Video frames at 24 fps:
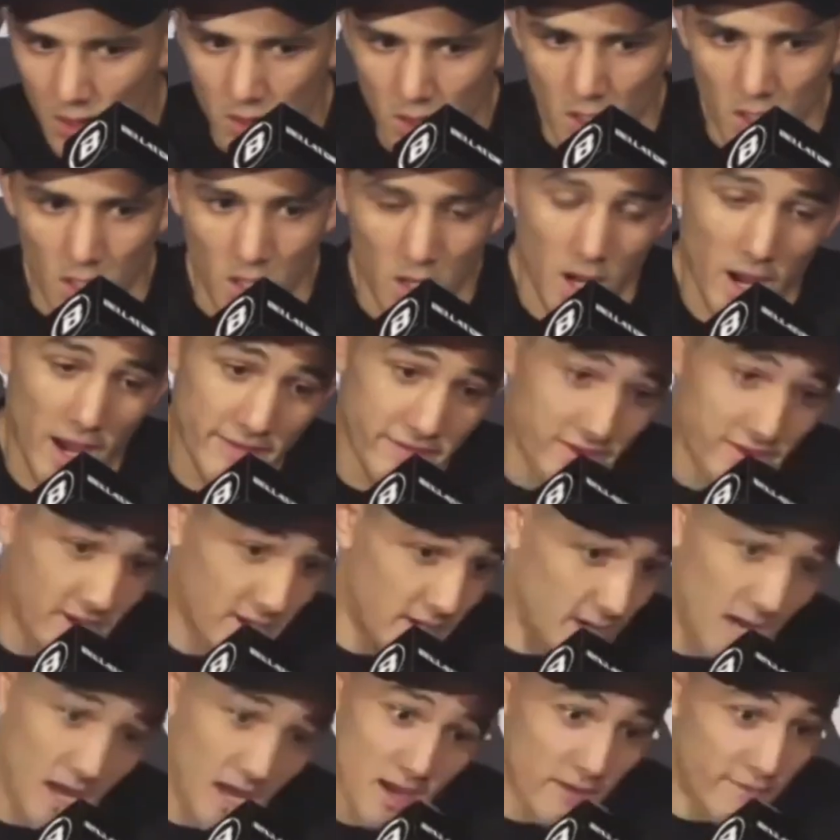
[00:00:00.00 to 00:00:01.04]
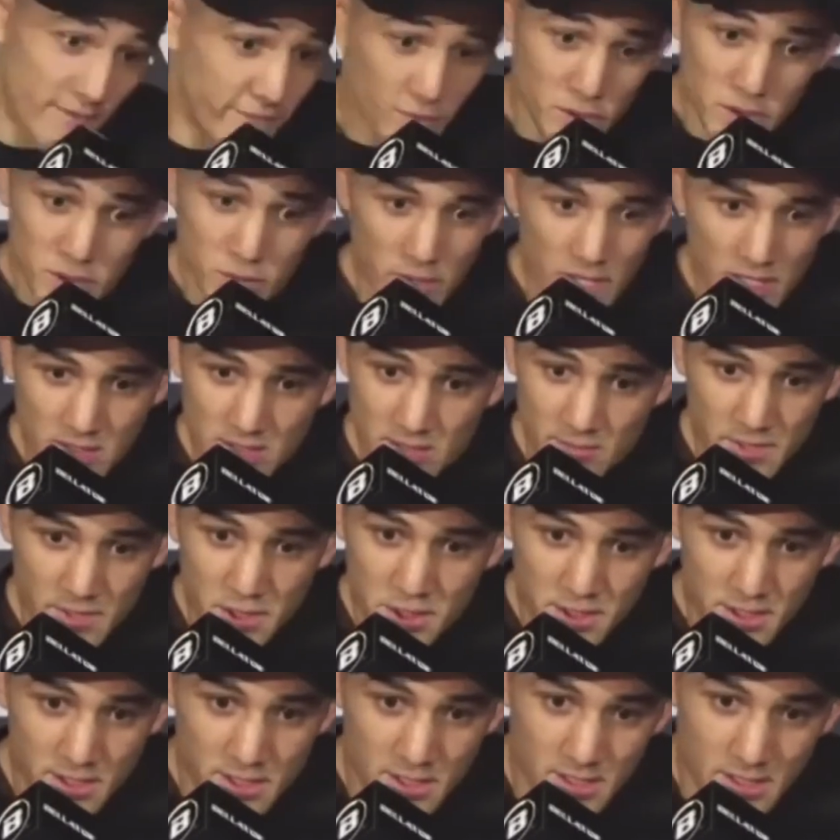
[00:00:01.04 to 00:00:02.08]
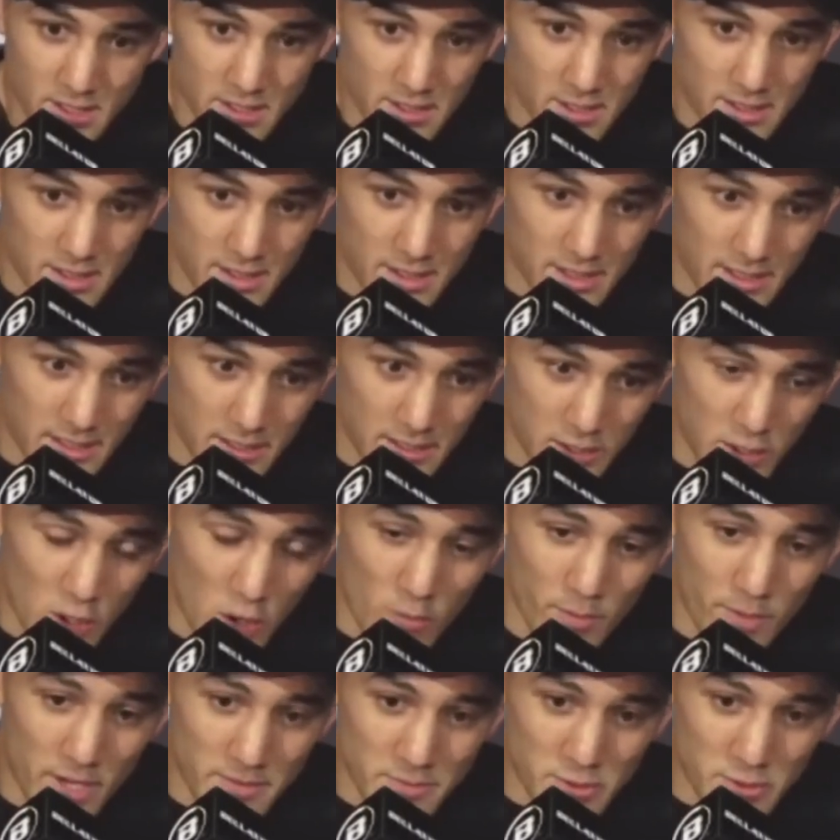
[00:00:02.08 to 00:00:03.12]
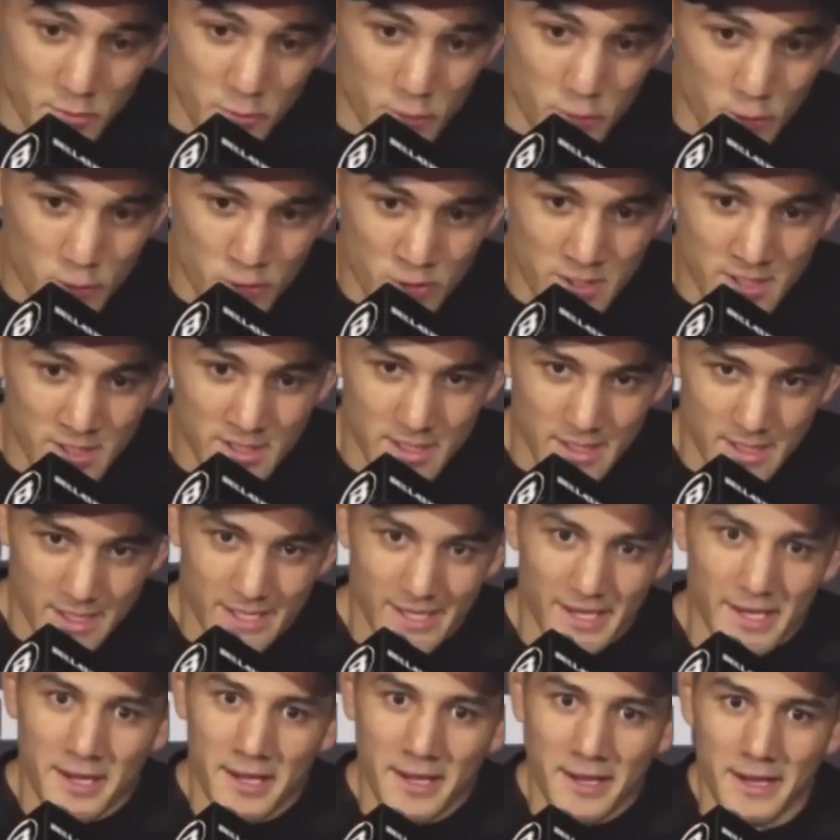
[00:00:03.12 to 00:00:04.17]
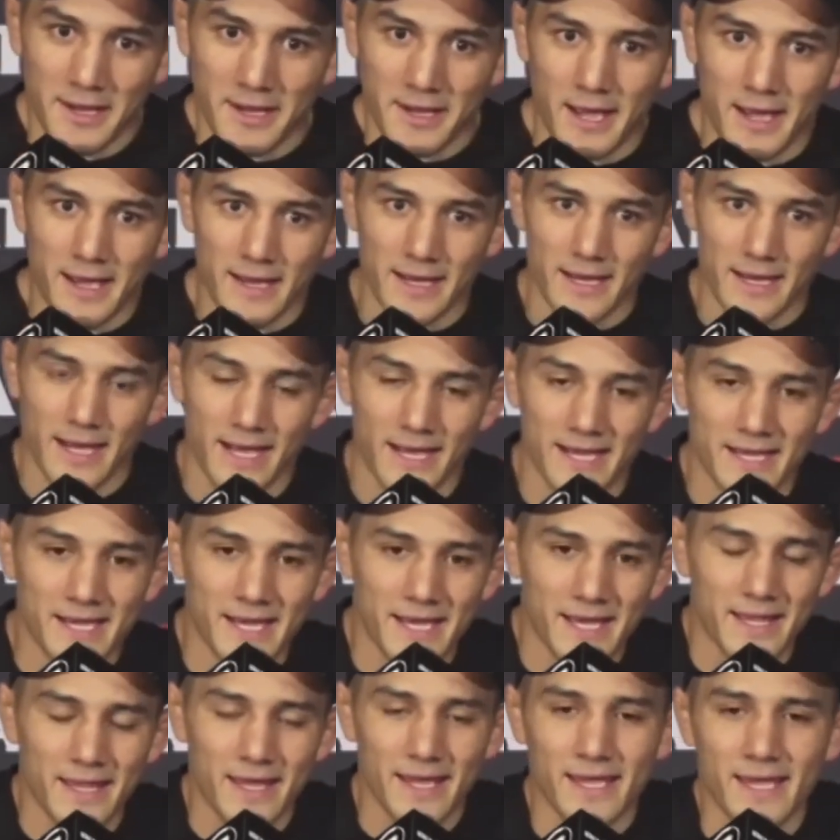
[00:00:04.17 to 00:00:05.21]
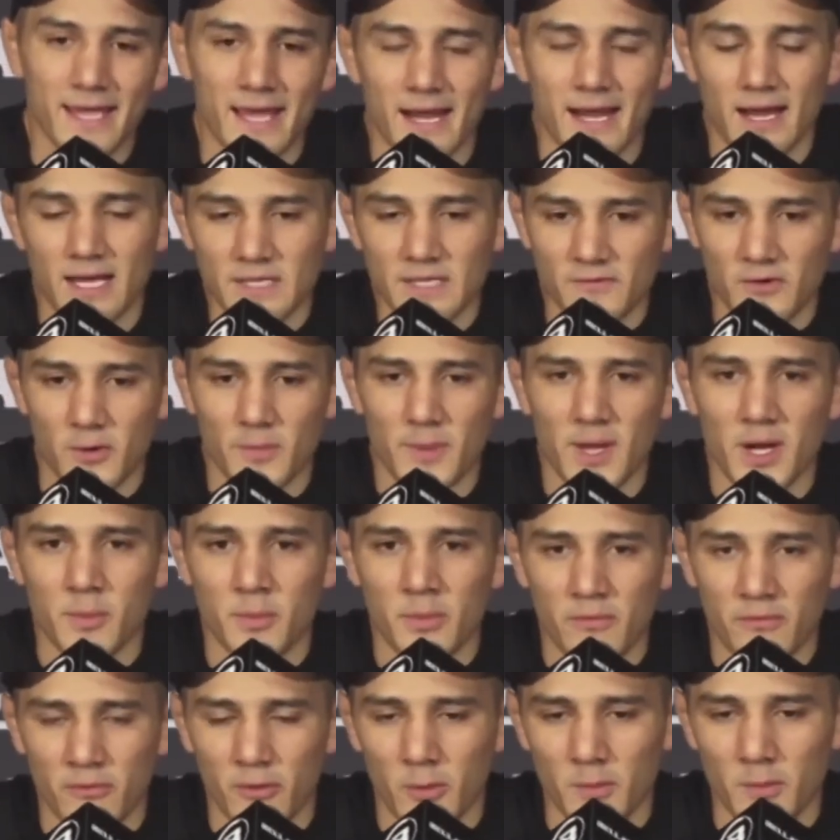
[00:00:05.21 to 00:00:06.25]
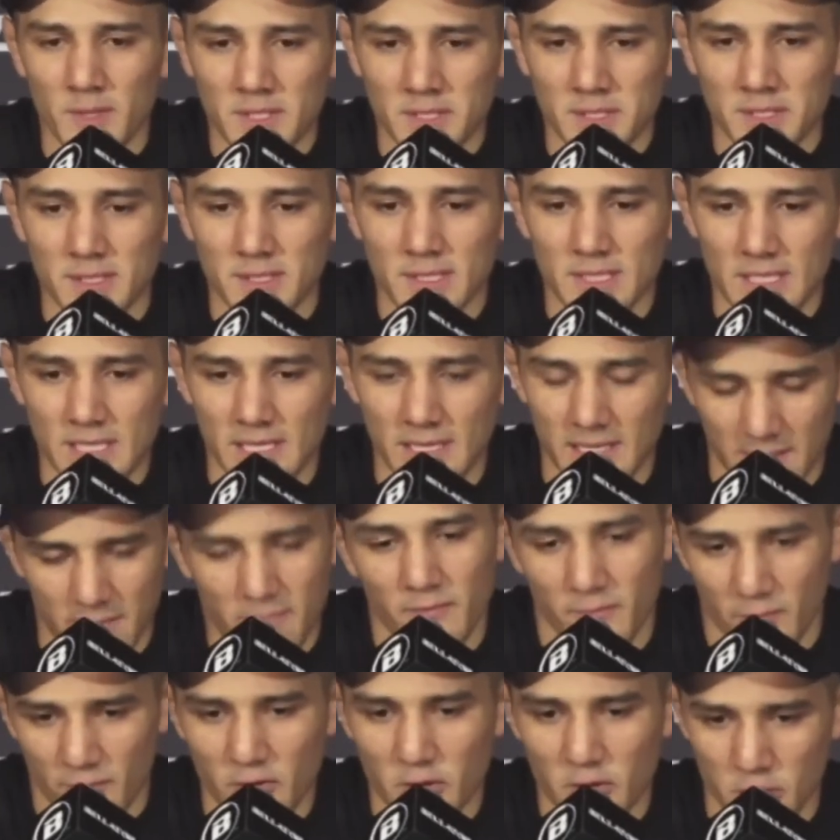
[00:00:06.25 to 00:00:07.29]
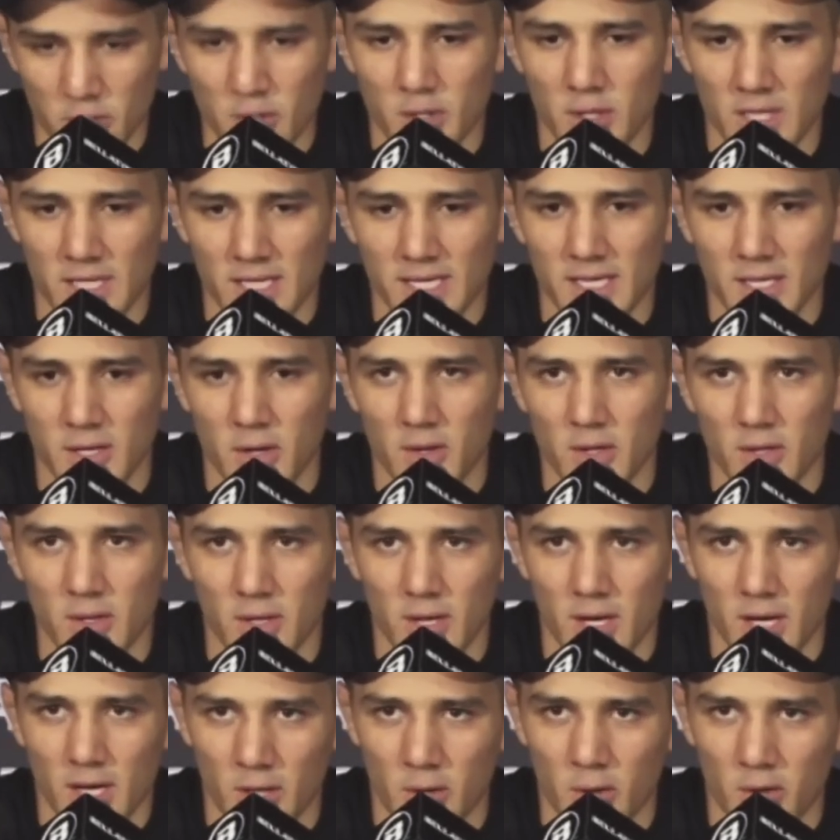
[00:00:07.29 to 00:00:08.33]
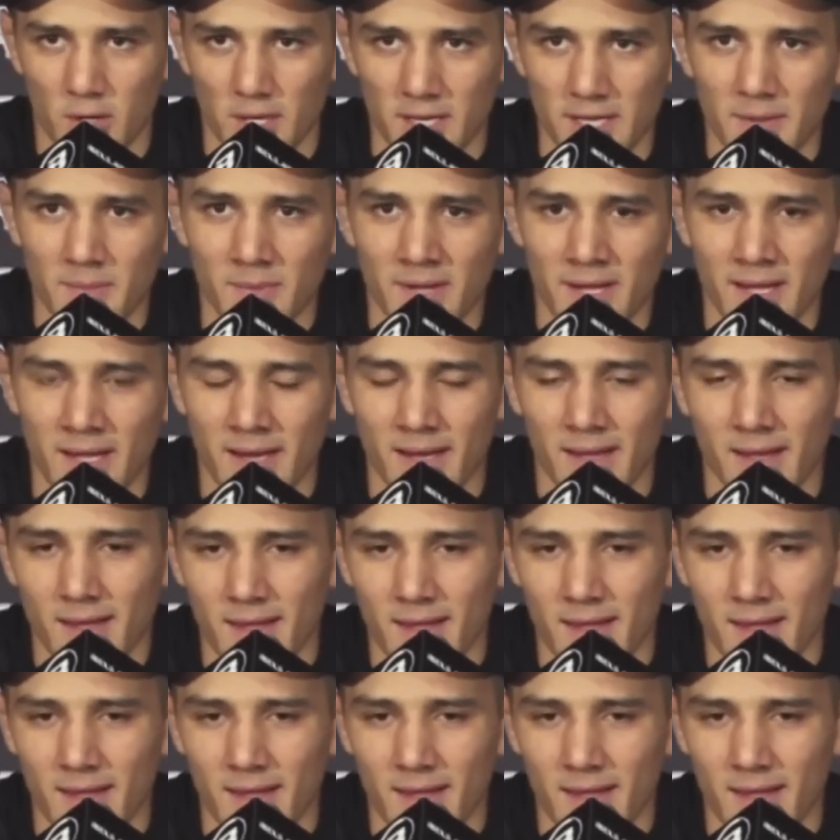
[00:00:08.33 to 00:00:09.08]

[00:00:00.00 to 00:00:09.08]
I think, yeah, first round submission, no bumps or bruises. Yeah, I can't ask for a better performance. For sure, it did go according to plan.